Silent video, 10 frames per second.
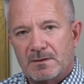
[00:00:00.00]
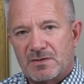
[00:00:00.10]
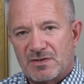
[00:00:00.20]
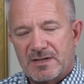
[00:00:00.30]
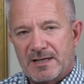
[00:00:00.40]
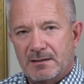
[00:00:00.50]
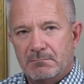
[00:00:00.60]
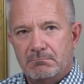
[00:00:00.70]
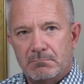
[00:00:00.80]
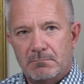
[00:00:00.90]
just like
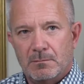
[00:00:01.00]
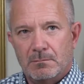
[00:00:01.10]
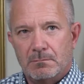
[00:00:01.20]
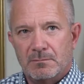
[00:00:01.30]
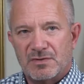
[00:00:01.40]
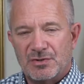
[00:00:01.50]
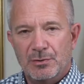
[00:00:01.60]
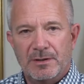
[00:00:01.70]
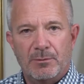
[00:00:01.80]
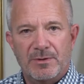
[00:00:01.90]
in
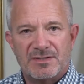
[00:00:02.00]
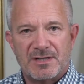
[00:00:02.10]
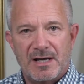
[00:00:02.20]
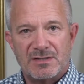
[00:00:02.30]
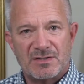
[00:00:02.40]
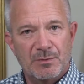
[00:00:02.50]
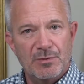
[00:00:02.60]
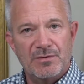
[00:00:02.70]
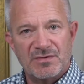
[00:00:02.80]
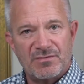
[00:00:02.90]
shooting, we say
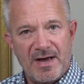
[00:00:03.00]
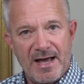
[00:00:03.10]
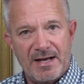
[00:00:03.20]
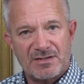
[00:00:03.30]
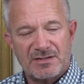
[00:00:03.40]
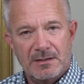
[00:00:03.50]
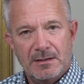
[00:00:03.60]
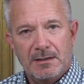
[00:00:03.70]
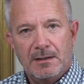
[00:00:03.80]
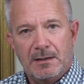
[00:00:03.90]
smooth is fast.
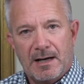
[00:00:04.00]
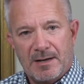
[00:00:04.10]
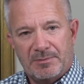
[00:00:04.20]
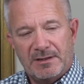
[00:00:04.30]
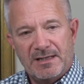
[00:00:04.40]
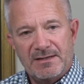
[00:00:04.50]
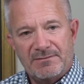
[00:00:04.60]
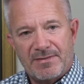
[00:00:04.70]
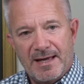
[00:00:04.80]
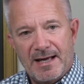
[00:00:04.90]
I
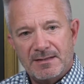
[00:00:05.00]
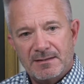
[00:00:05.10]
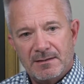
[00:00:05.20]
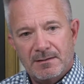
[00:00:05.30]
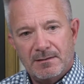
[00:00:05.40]
believe that